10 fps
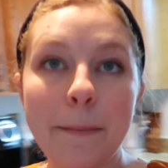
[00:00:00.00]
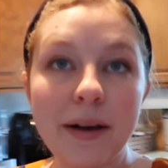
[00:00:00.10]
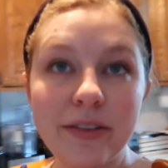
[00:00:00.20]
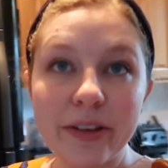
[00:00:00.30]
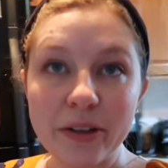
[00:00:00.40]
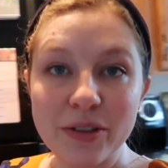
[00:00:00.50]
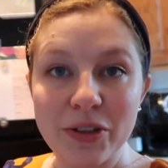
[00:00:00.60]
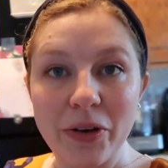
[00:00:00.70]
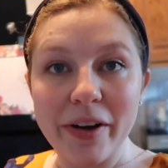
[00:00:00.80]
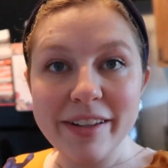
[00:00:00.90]
buffalo
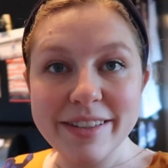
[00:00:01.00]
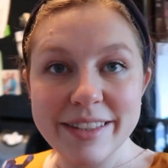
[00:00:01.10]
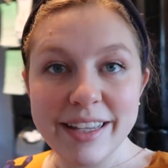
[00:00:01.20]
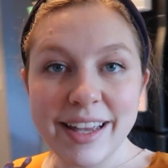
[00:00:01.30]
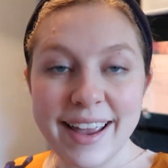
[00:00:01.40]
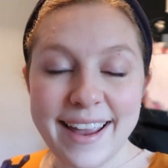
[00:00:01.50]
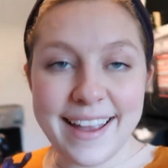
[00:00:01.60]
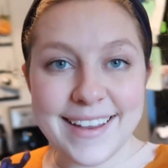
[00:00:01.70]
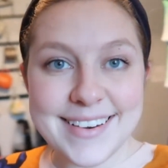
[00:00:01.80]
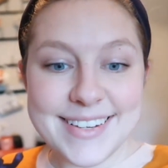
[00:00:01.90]
sauce,
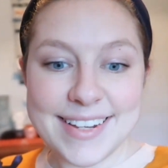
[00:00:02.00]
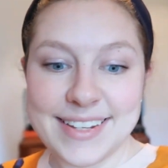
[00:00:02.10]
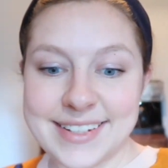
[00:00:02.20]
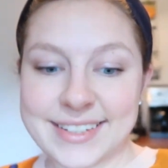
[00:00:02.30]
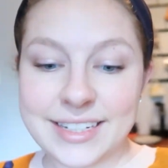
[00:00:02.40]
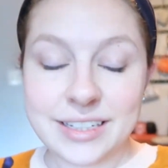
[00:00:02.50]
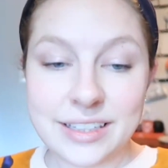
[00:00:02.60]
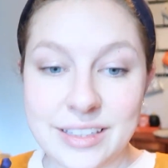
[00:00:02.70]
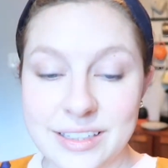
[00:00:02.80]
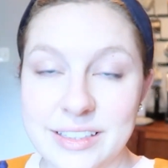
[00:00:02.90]
and
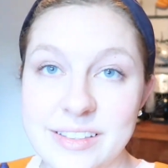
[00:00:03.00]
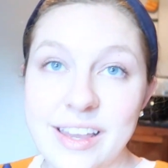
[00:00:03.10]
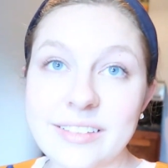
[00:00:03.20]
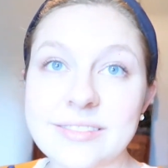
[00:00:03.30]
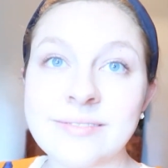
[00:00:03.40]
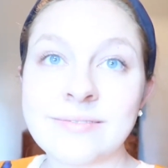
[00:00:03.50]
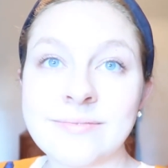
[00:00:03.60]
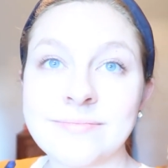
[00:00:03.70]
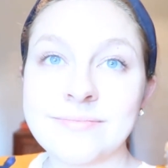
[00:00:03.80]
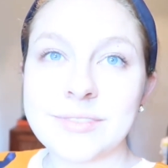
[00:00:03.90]
yeah.
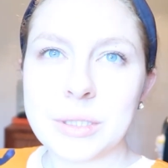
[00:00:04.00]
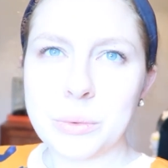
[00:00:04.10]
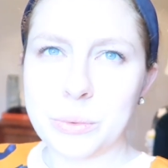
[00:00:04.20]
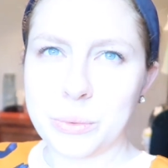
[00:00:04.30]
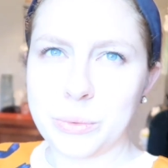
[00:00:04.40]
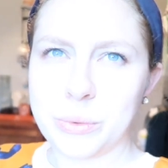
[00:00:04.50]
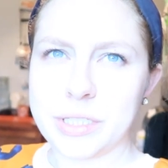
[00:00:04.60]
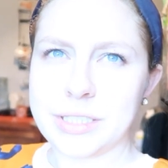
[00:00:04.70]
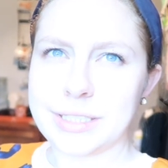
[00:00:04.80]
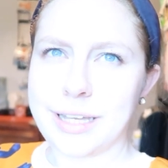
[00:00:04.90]
Oh,
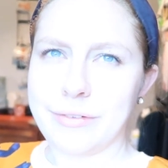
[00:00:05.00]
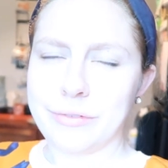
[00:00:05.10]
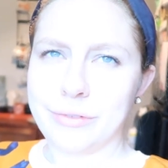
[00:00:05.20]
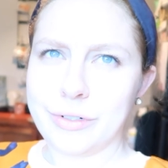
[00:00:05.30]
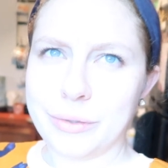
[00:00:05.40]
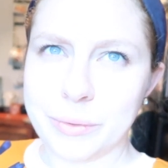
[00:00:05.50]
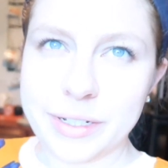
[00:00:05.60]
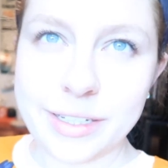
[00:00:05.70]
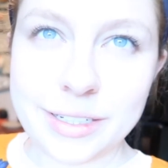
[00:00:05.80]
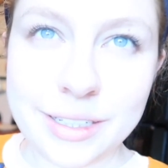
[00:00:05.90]
it just got real
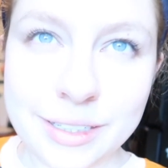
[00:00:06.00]
white.